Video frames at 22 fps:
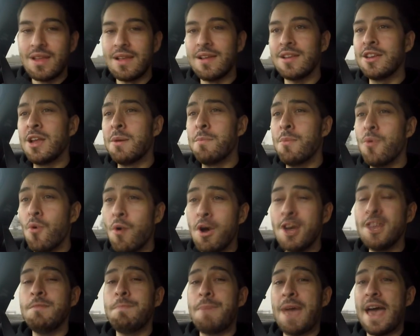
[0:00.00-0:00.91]
number
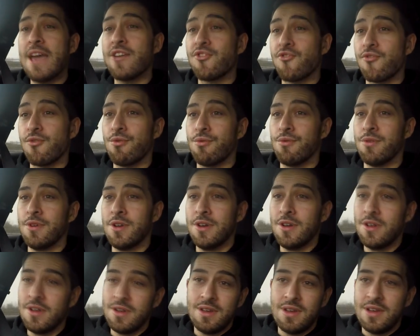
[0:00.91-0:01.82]
one, petrol.
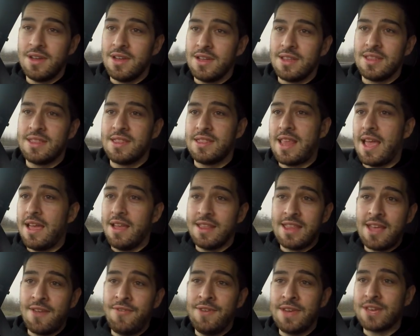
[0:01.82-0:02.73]

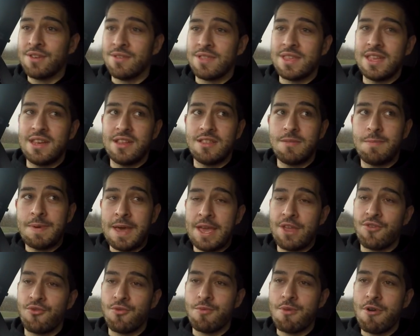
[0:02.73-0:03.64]
definitely consider the
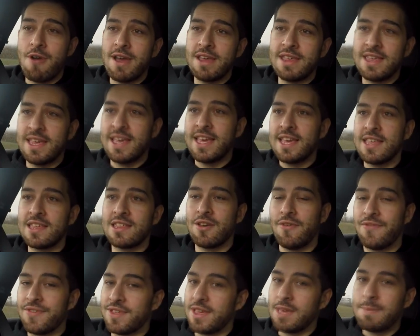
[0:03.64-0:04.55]
petrol prices.
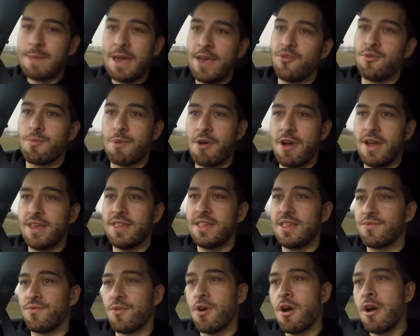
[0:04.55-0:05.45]
Obviously, petrol
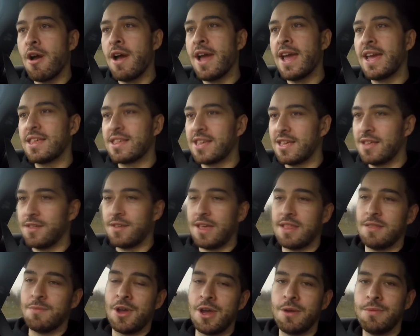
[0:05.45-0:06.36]
prices rise at the
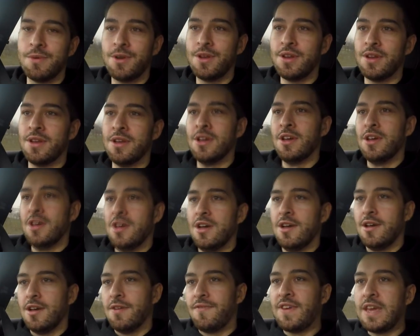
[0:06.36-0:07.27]
moment.
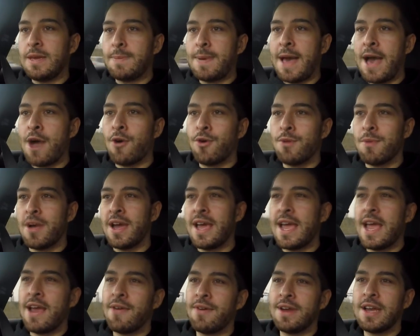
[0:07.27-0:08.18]
V power in my
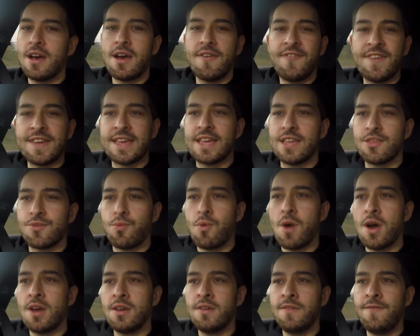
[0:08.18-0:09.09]
area, I think it's
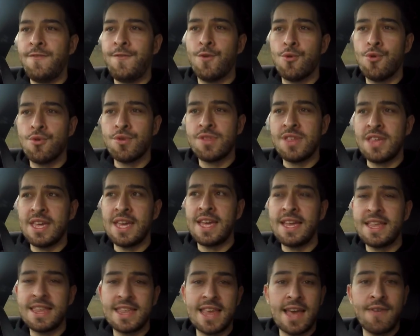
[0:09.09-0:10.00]

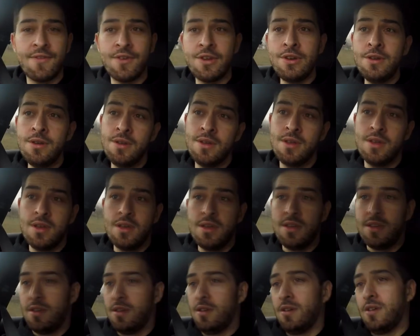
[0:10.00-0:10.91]
147.
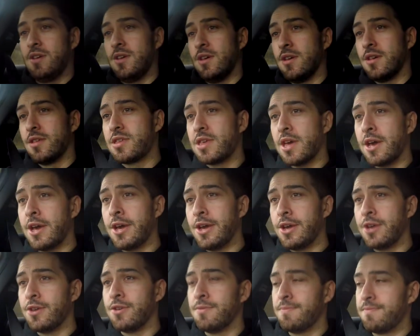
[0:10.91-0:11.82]
So,
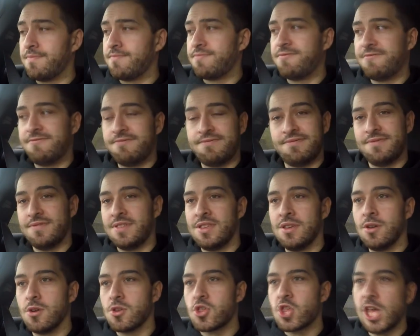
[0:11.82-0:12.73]
it's
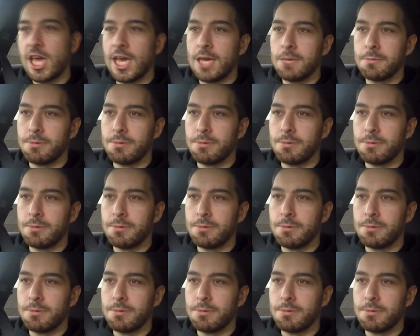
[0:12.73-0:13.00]
not cheap.